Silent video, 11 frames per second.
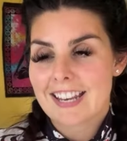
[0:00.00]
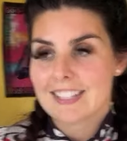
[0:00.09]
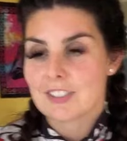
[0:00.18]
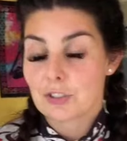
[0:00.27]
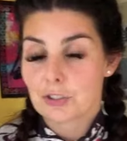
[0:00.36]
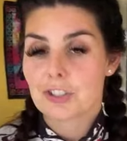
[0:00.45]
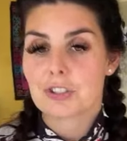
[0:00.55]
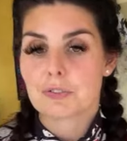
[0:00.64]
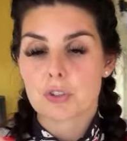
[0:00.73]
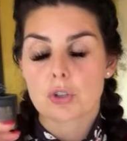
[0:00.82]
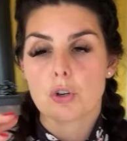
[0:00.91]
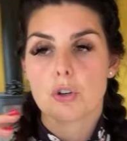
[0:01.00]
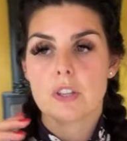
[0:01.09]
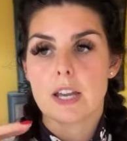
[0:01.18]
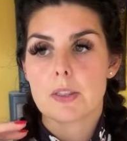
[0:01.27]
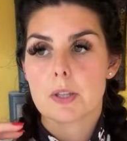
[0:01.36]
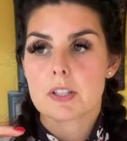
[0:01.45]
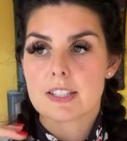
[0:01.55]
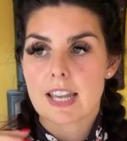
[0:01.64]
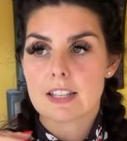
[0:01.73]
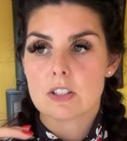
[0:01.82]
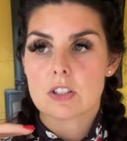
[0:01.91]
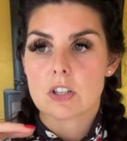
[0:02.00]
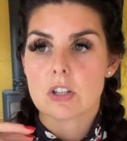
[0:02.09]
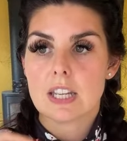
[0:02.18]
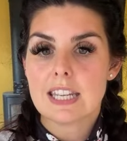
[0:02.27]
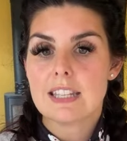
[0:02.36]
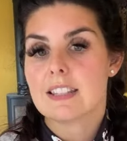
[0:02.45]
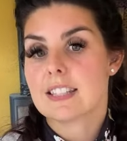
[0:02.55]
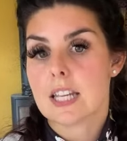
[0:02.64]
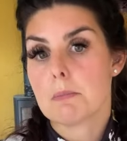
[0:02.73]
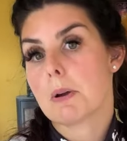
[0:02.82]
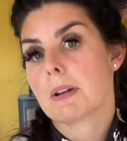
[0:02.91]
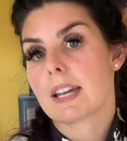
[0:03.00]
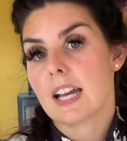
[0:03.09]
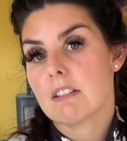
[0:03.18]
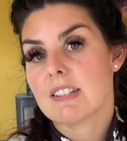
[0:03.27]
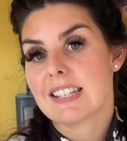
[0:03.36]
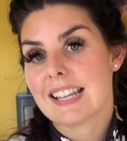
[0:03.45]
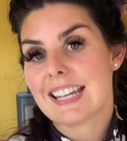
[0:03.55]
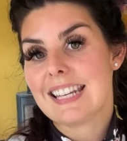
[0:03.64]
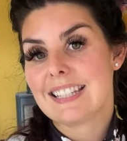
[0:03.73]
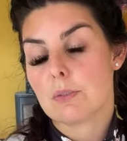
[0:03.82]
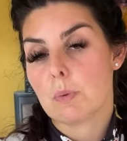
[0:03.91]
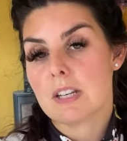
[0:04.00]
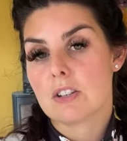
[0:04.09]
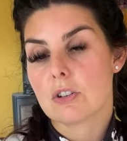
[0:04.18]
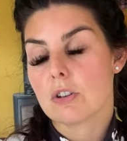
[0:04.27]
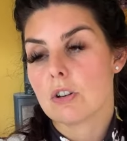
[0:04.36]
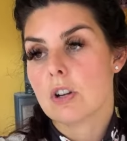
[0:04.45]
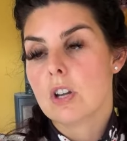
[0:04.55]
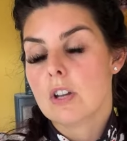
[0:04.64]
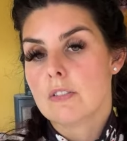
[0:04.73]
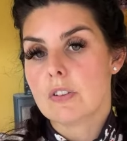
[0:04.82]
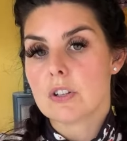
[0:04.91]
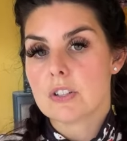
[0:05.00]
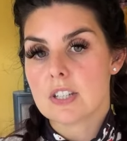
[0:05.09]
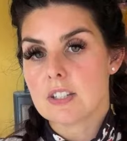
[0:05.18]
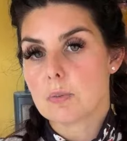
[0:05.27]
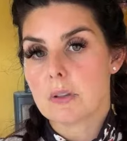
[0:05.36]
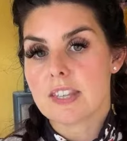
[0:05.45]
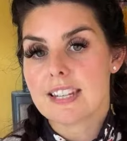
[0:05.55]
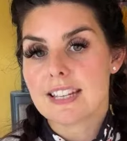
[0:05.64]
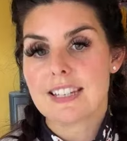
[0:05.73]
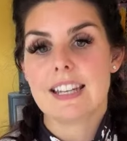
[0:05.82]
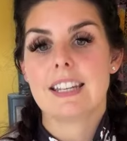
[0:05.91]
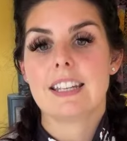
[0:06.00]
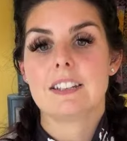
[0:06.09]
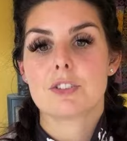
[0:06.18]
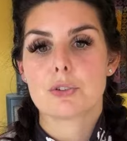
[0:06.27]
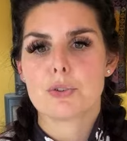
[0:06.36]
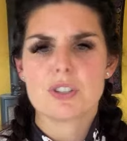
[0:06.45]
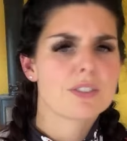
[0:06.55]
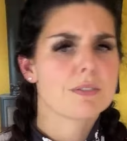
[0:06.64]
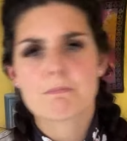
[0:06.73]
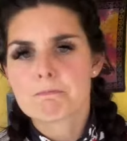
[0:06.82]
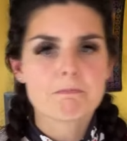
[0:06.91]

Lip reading: studies have shown that they tend to eat the same amount of calories in that eating window versus when they didn't eat. So it's,